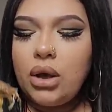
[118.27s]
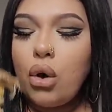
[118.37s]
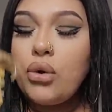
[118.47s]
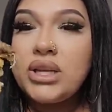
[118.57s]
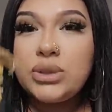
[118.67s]

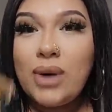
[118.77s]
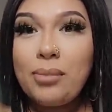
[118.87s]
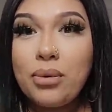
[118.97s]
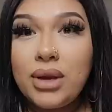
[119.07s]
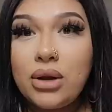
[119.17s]
Oh, this
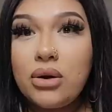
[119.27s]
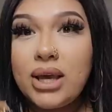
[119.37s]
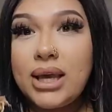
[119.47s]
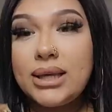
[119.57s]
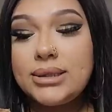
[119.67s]
wet burrito
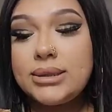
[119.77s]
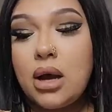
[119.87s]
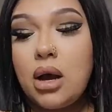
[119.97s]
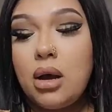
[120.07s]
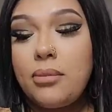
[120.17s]
is
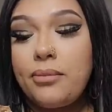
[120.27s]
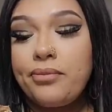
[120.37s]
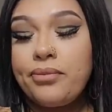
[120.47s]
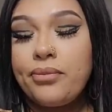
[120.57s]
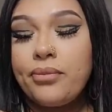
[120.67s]

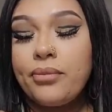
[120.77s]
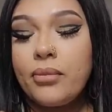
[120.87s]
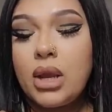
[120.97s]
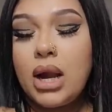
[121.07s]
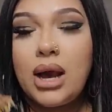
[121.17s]

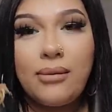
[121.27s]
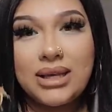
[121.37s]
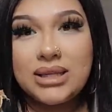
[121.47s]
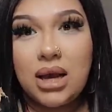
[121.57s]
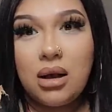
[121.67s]

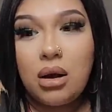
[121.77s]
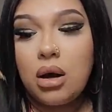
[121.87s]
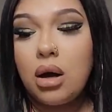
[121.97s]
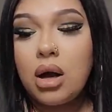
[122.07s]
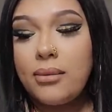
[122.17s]
cabeza,
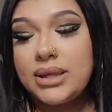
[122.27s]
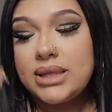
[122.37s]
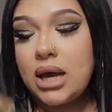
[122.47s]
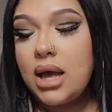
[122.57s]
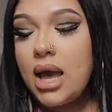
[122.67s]
all
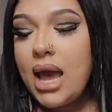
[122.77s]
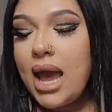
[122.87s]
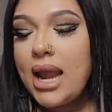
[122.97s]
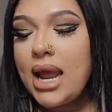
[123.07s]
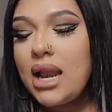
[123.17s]
cabeza.
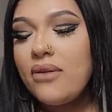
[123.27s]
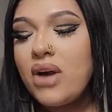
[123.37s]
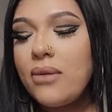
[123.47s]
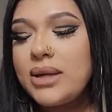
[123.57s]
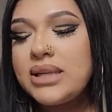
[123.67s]
And I love
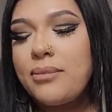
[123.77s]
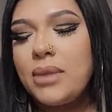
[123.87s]
cabeza